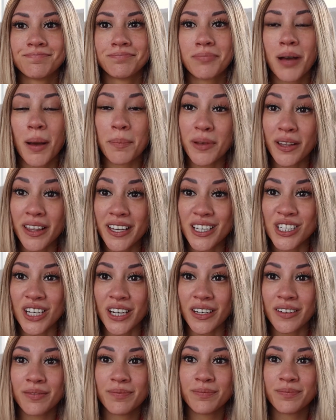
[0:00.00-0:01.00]

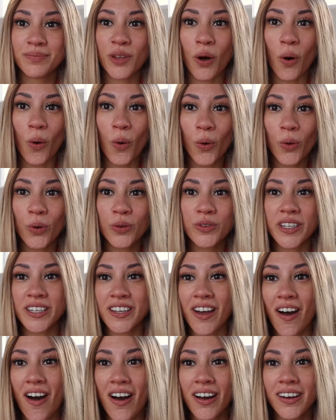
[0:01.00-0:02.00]
population, the old, the
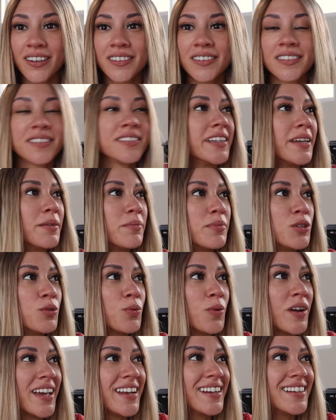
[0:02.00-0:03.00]
young, the
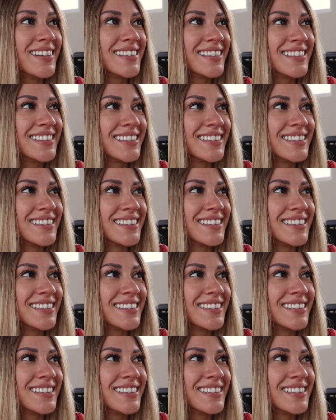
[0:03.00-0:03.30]
in-between.